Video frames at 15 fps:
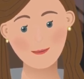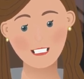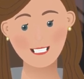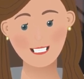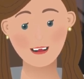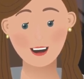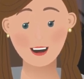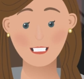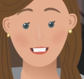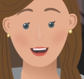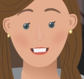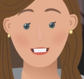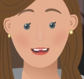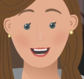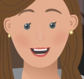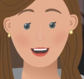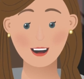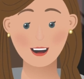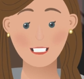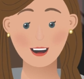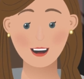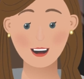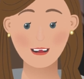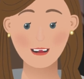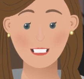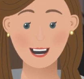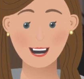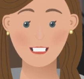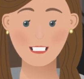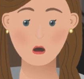You may also want to consider the card's
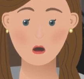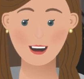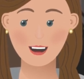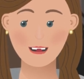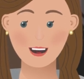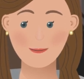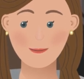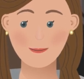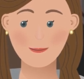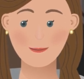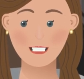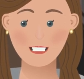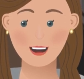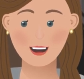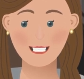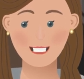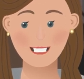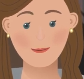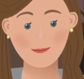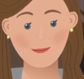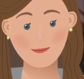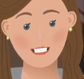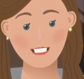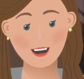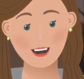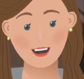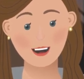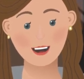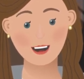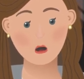credit limit, fees, does it
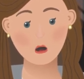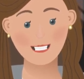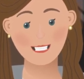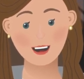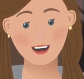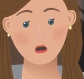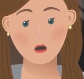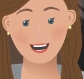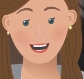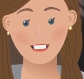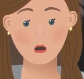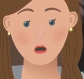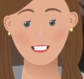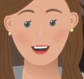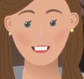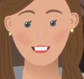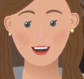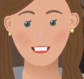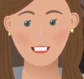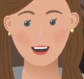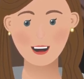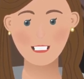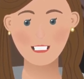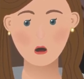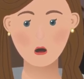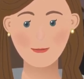offer rewards on purchases, and other